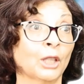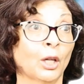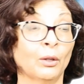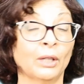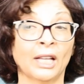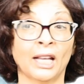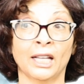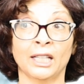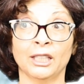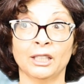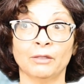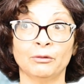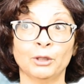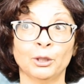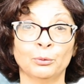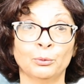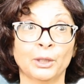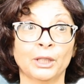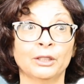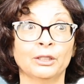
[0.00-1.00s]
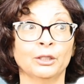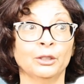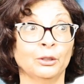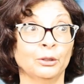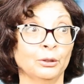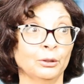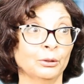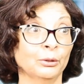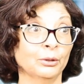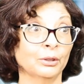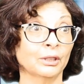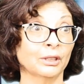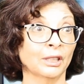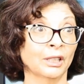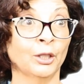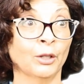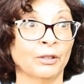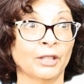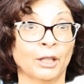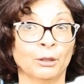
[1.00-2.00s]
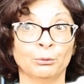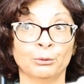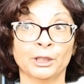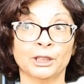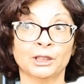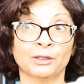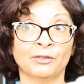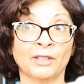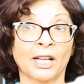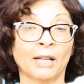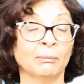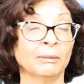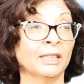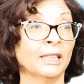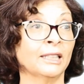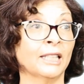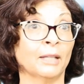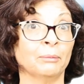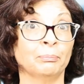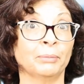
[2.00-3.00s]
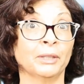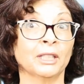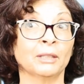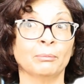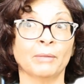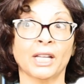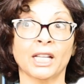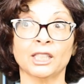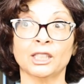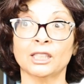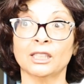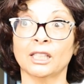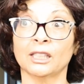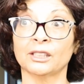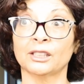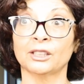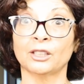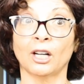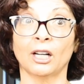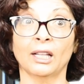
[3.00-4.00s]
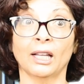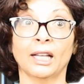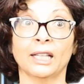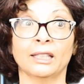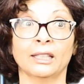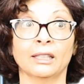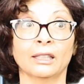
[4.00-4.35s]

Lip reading: don't any of you read the news? You know that rich family in that big mansion on Starlight